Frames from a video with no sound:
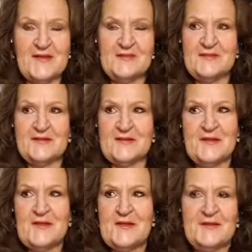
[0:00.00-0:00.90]
I still,
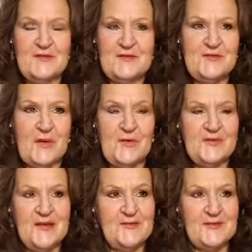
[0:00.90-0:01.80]
certain
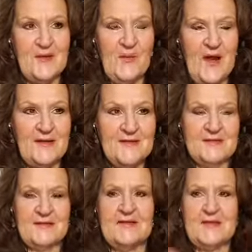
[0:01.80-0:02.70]
hotels, I'll walk
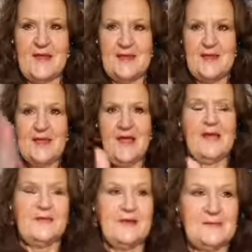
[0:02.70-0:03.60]
in the in the
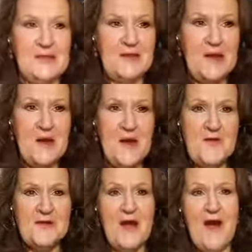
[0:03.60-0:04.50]
alley and I'll be like,
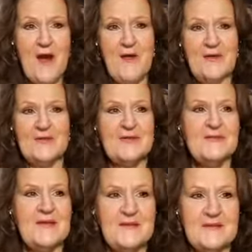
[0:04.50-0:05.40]
oh no, it
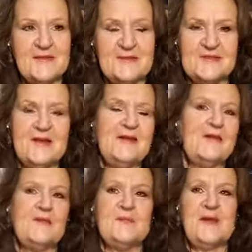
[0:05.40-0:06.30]
reminds me of The Shining
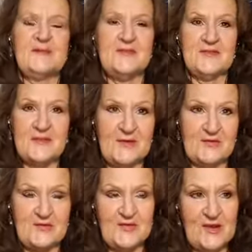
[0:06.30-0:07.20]
or it reminds me of some
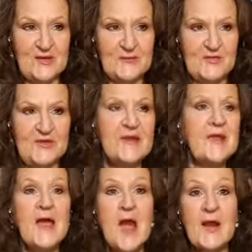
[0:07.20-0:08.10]
other scary movie.
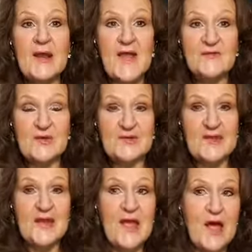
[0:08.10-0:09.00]
All right, have a great
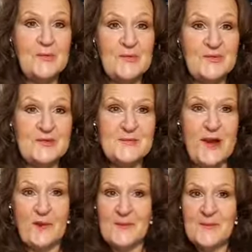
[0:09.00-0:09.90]
day. I'll be with you
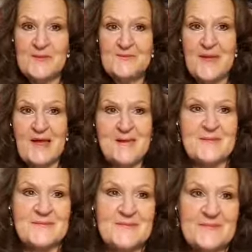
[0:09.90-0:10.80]
tomorrow. Bye.